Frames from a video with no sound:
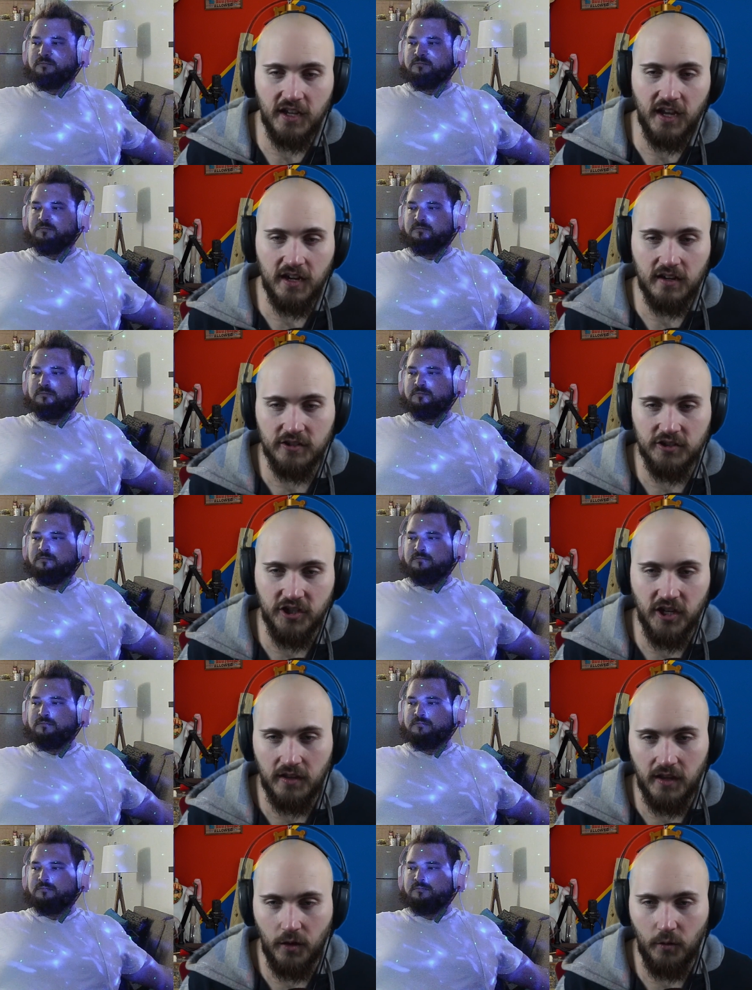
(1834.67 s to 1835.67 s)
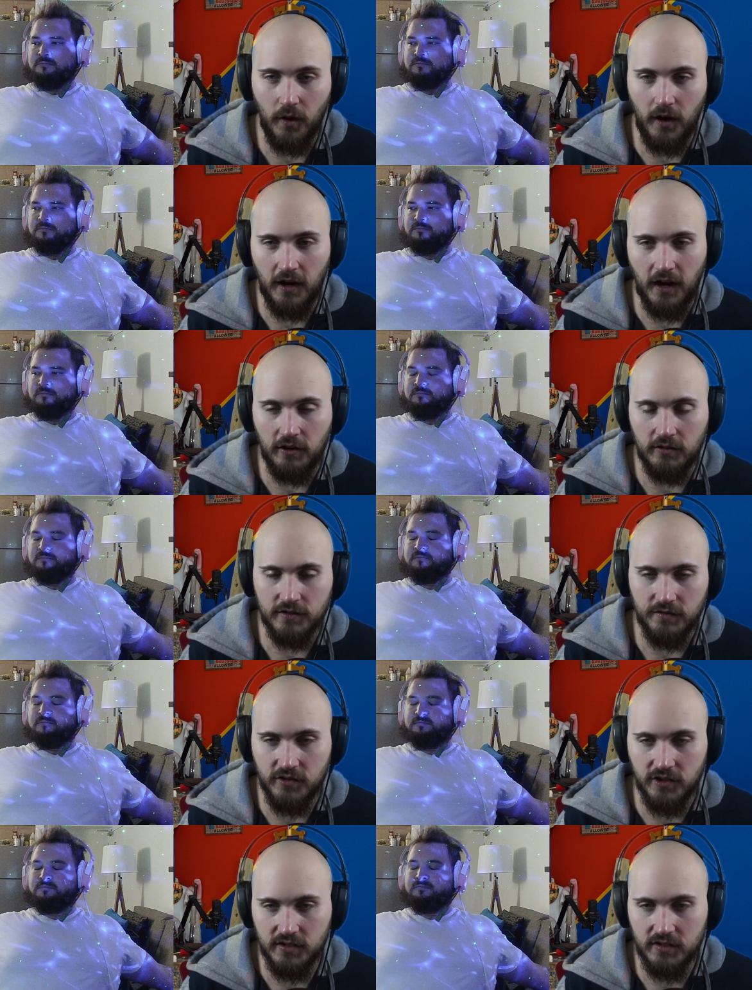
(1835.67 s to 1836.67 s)
Speaker 1: had a legit like warehouse of
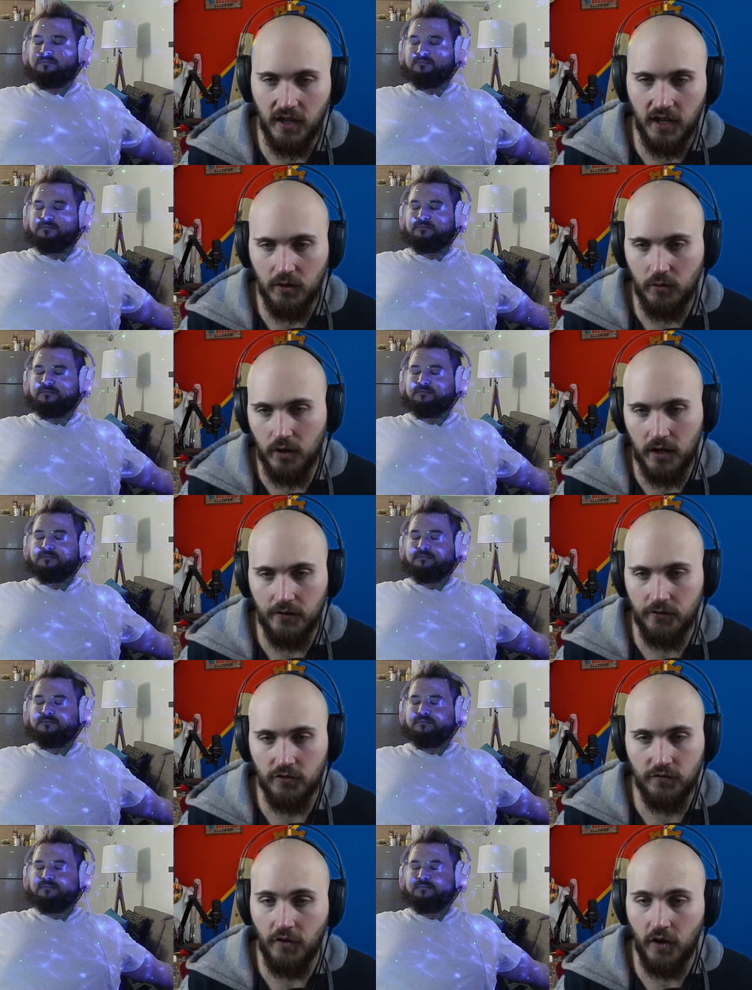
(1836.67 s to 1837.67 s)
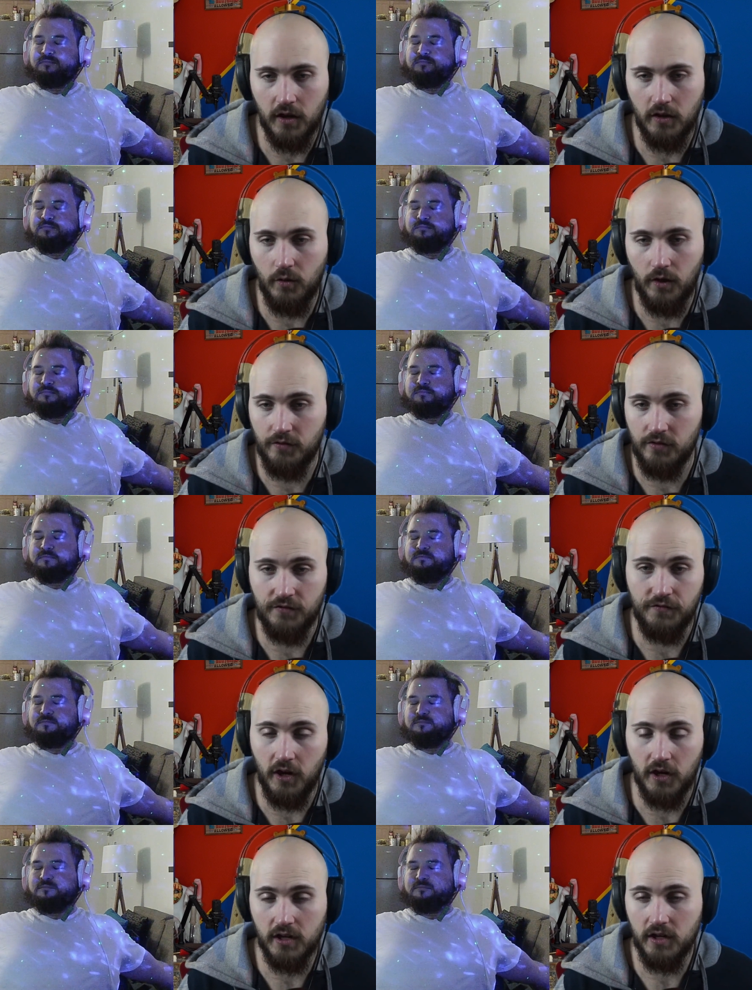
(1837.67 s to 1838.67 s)
just like whatever fuck whatever the
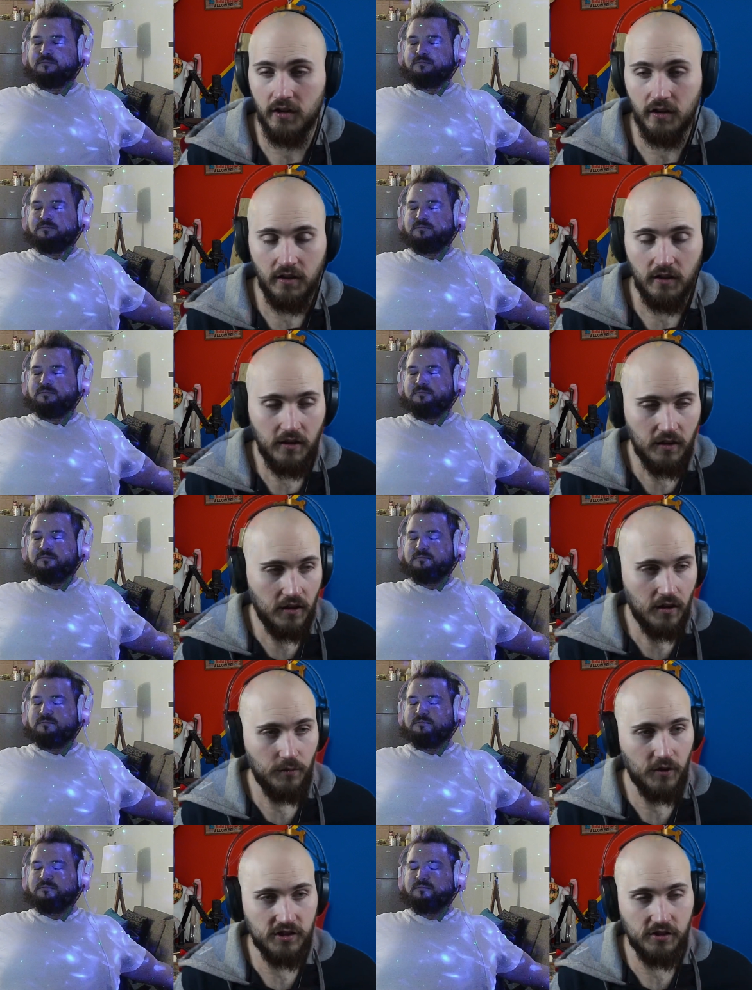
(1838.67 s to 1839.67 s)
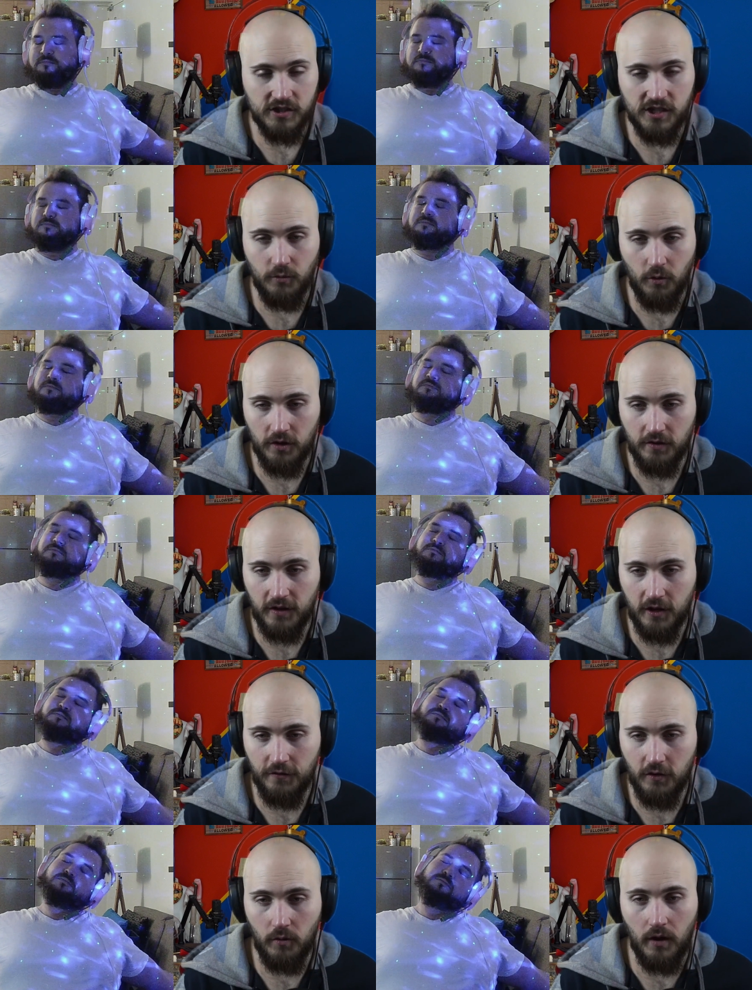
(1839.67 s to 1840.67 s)
fuck. But so she worked there
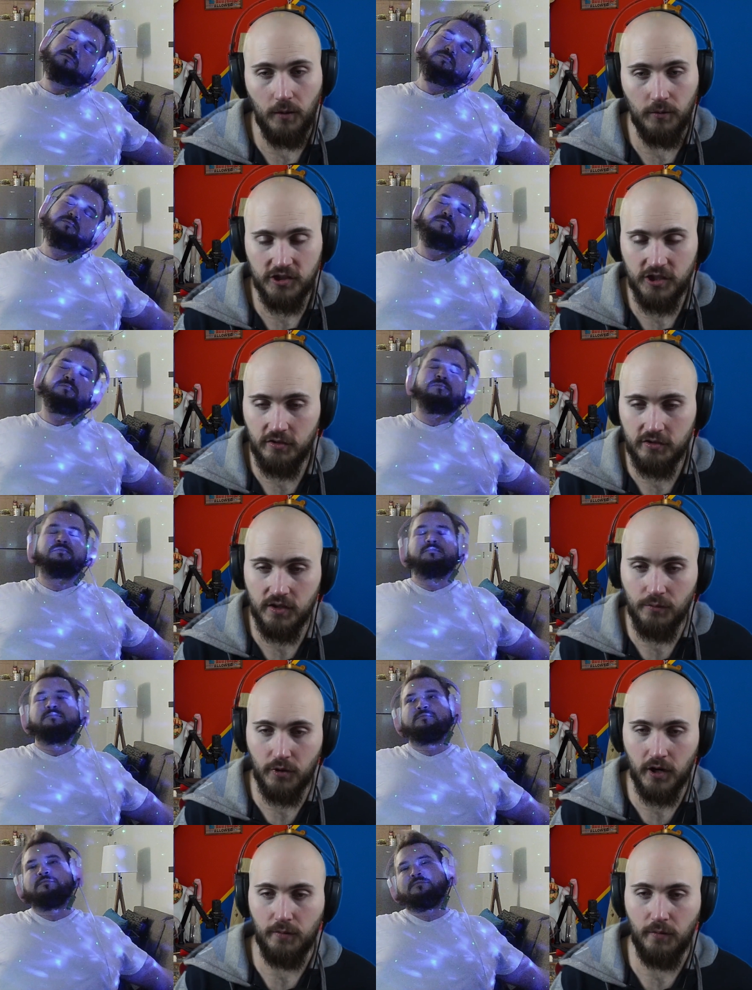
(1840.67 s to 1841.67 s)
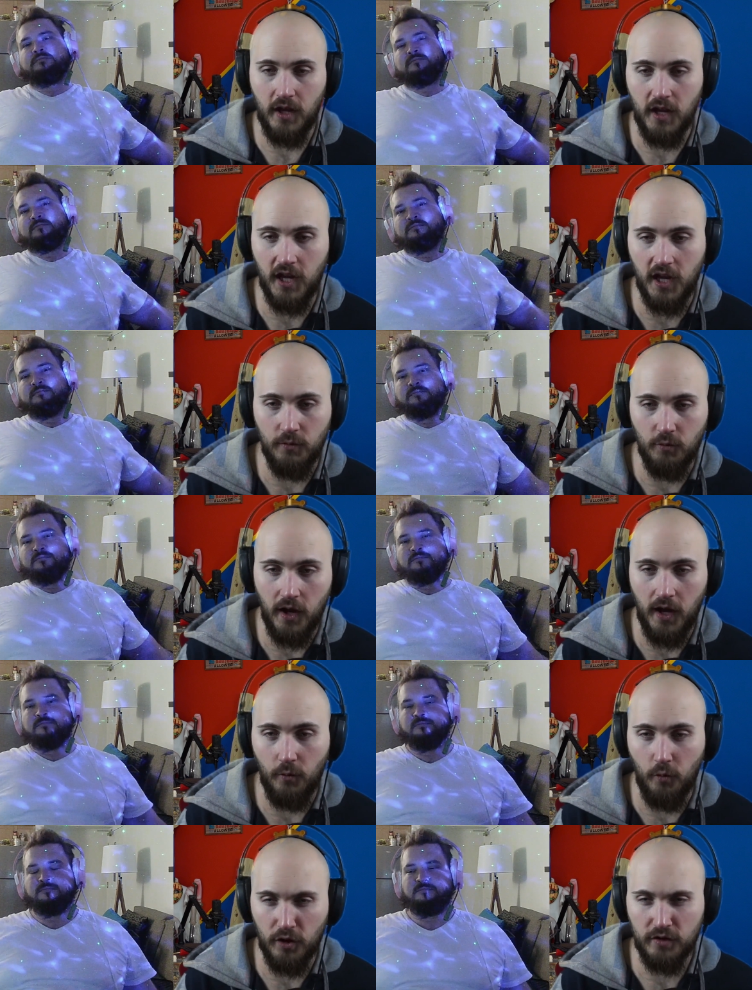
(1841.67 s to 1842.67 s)
for a while, but she used to bring me in when I
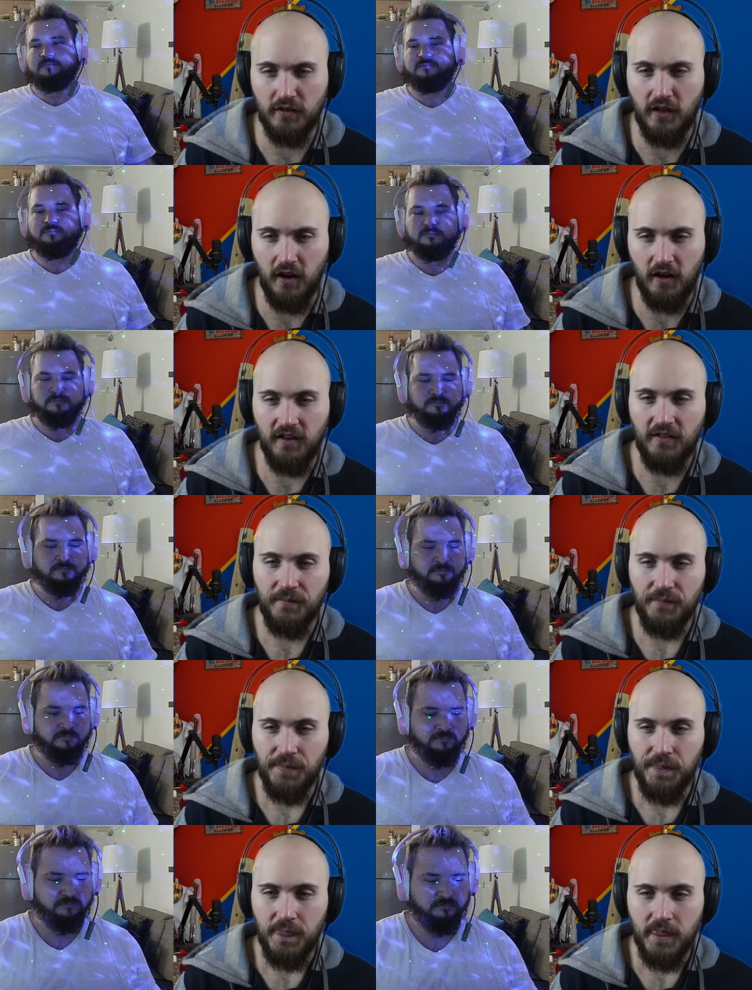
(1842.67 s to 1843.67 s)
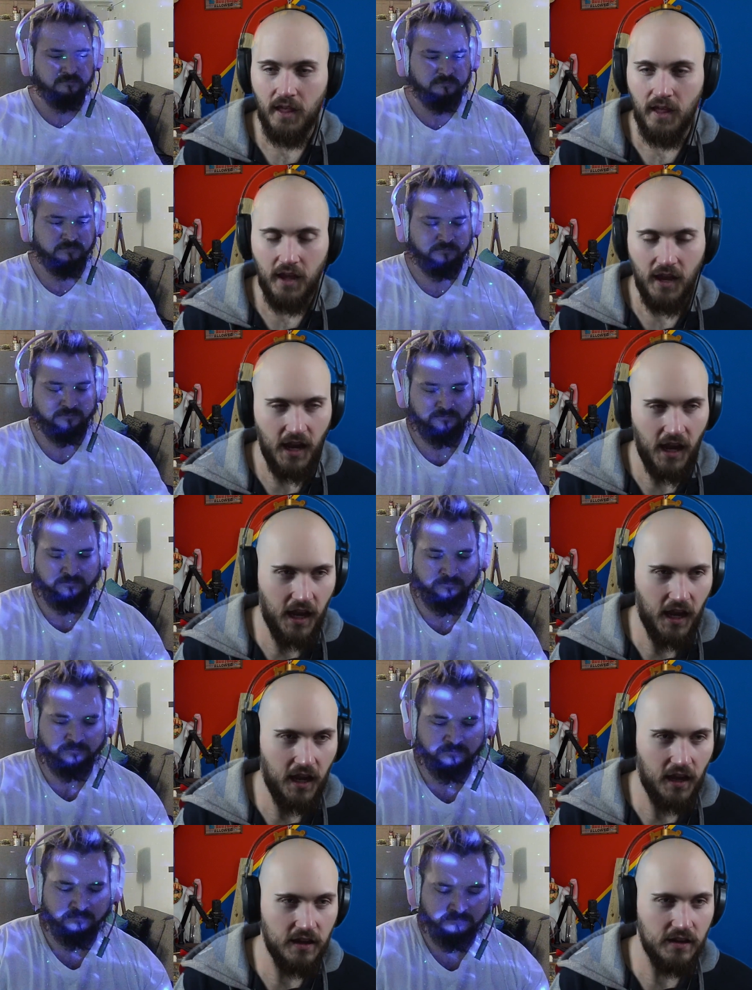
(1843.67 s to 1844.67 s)
worked there,
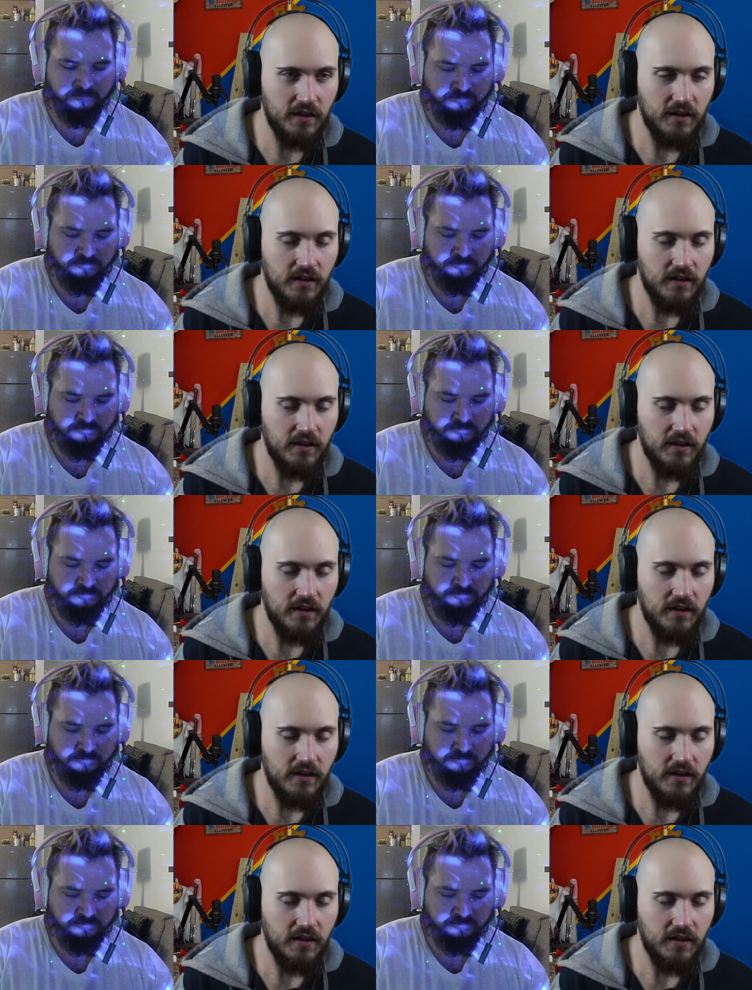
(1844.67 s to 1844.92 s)
and